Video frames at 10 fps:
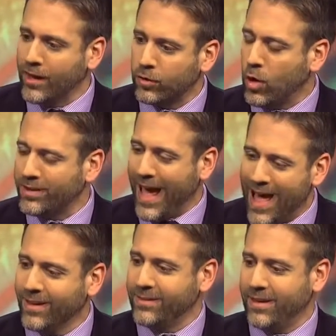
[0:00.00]
as
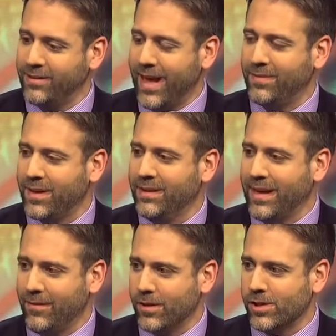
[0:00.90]
talented as Anthony
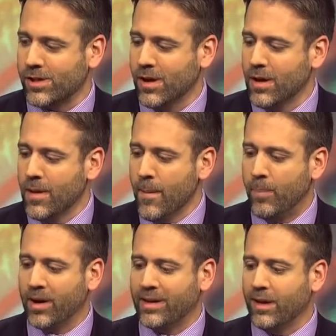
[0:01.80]
Davis,
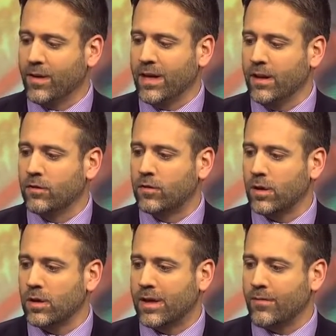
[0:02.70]
but given
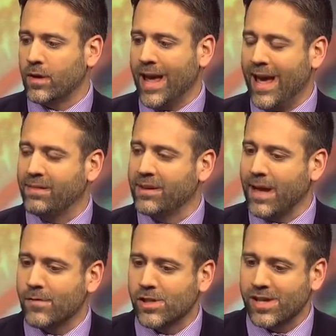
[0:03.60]
Anthony
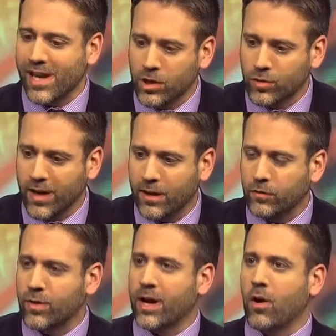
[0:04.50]
Davis's injury
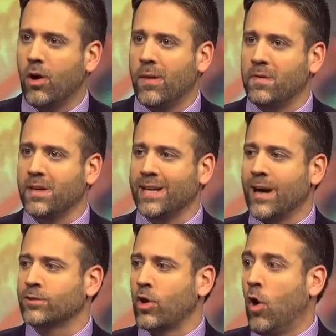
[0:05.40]
history and Karl Anthony
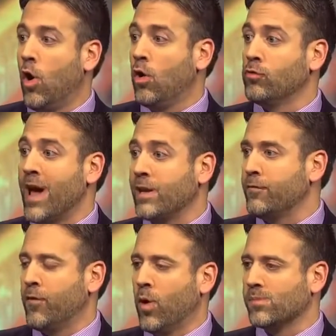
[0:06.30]
Towns' already
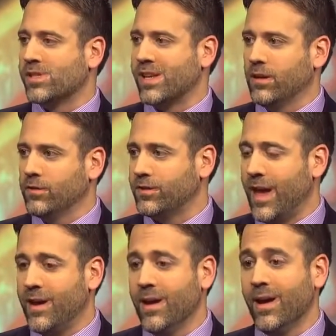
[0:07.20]
formed skill
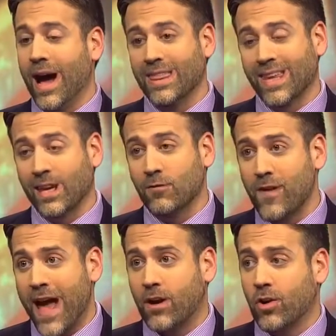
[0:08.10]
set, I think, in
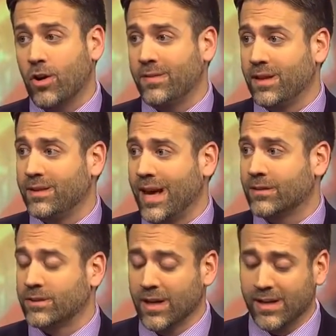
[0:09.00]
fact, Karl Anthony
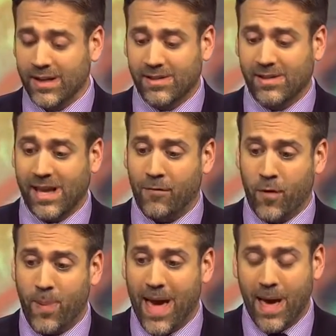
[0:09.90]
Towns is the
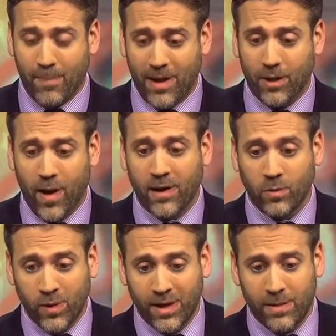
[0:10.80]
safer bet. And by the way,
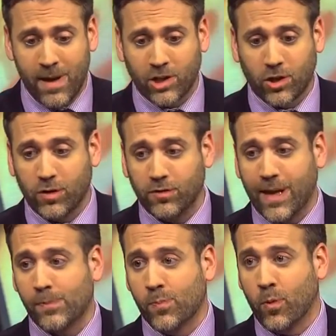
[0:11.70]
we didn't mention
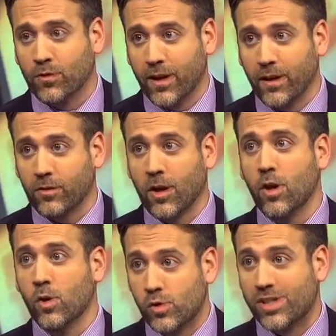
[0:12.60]
Kristaps Porzingis,
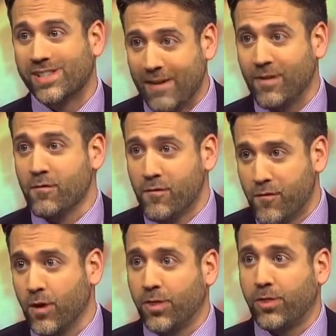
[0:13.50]
who's
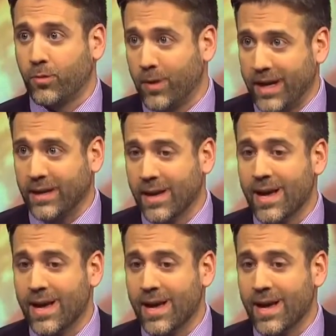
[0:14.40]
7'3".